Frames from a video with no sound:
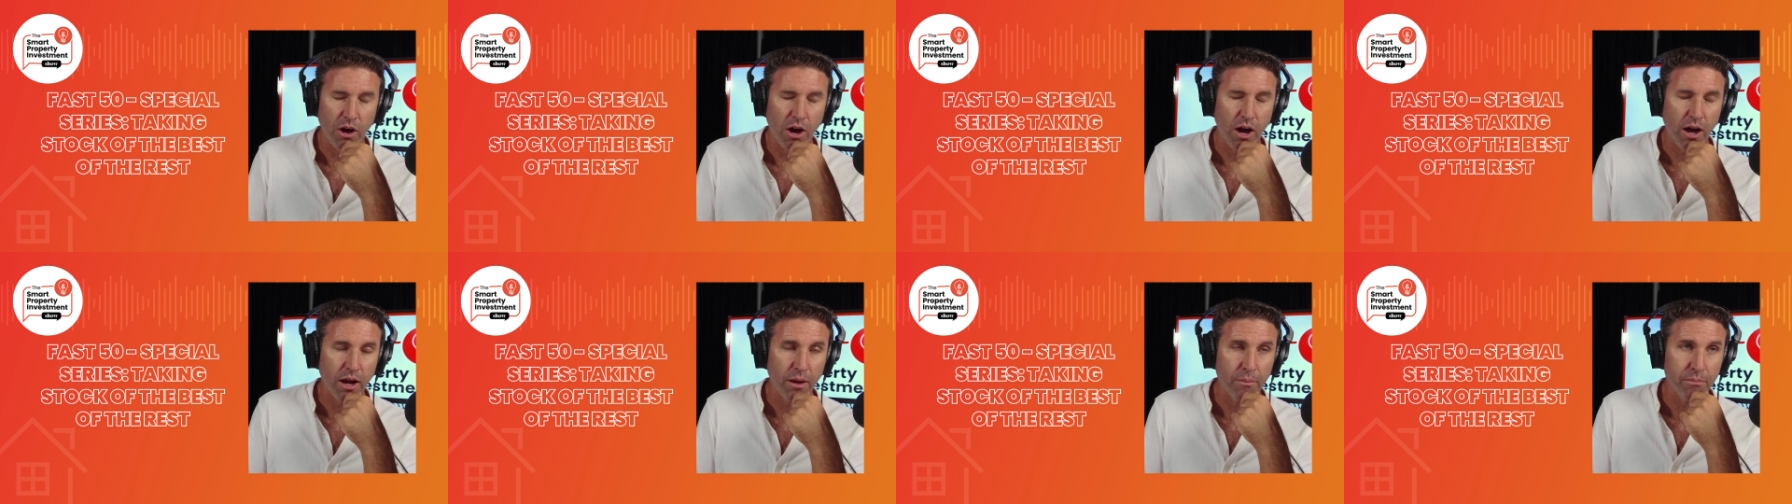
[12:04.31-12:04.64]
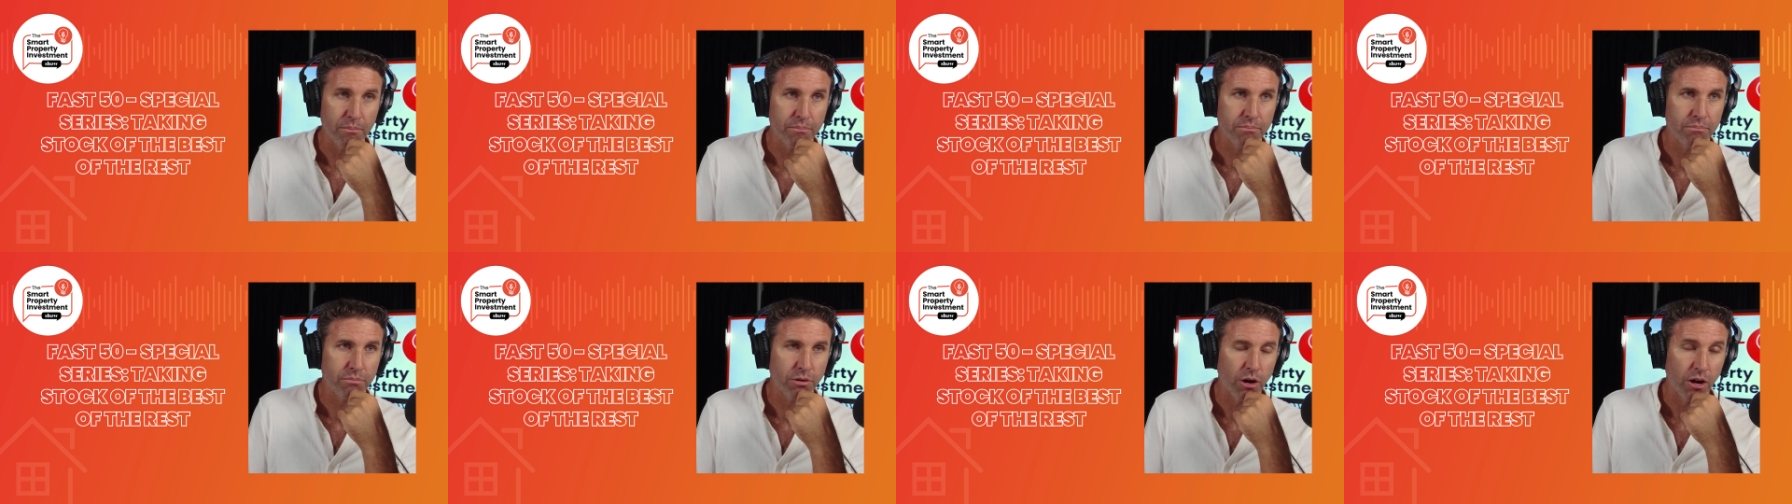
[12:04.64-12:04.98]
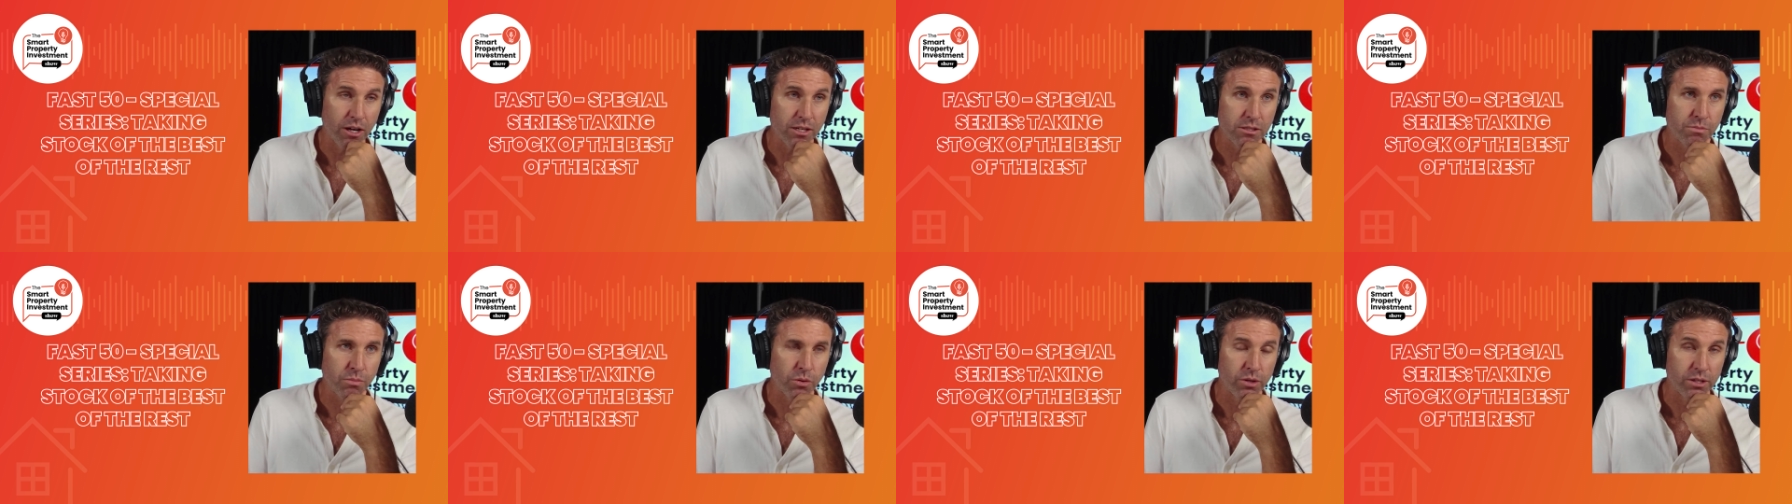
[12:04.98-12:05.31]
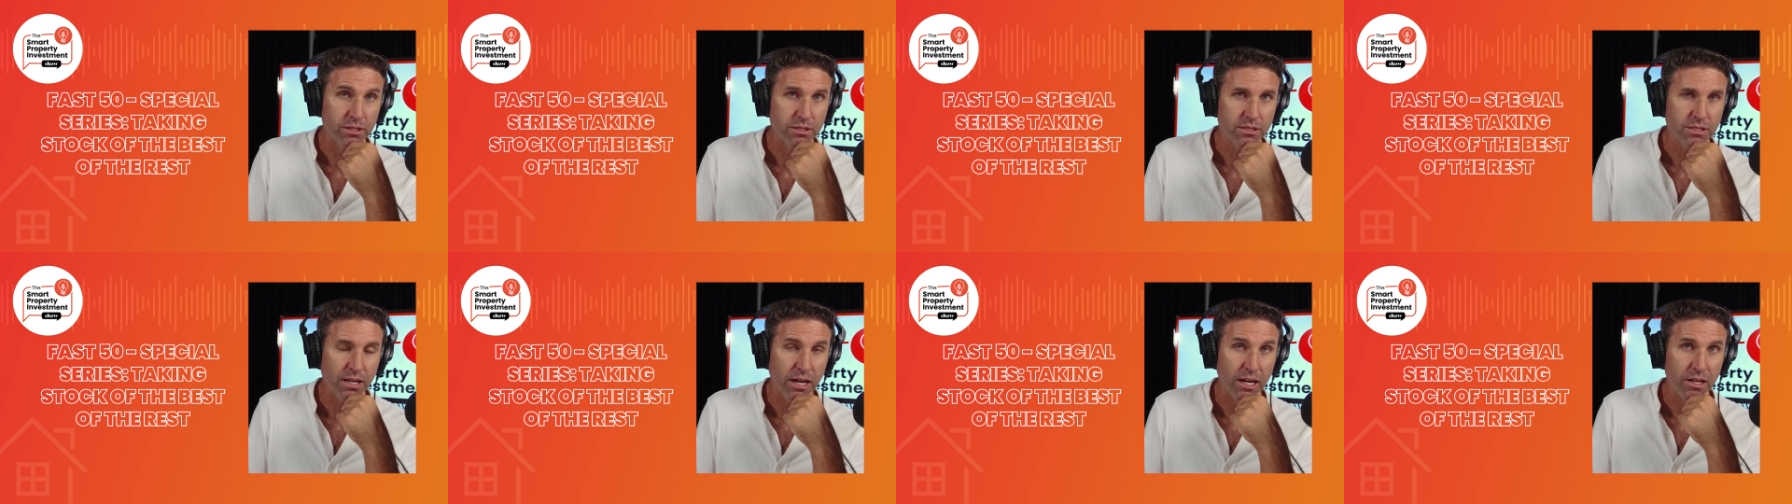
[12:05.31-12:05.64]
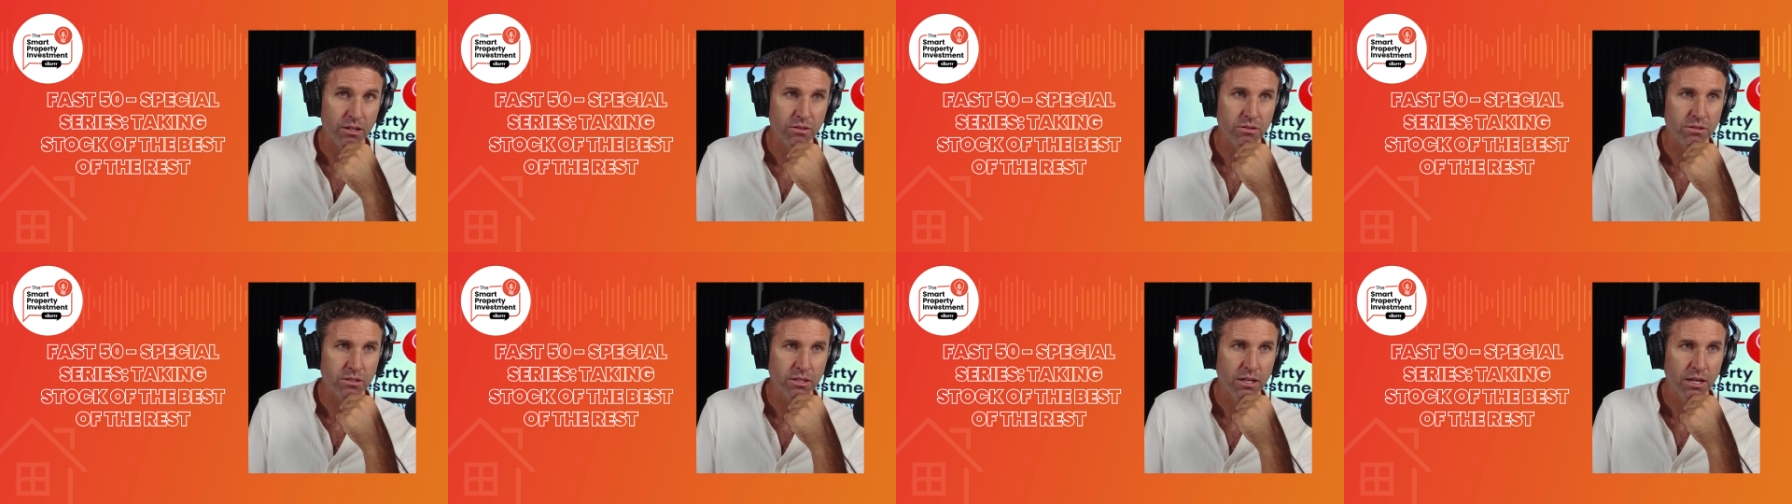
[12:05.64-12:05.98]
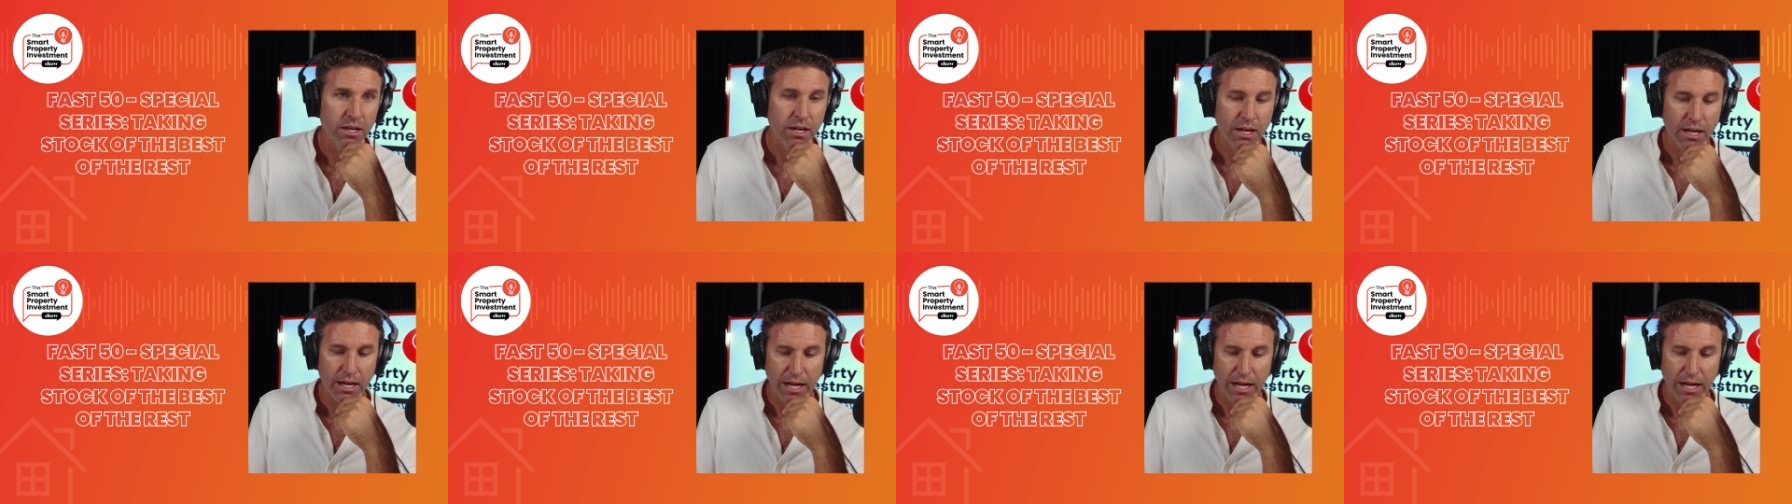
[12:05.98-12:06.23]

higher price point sales,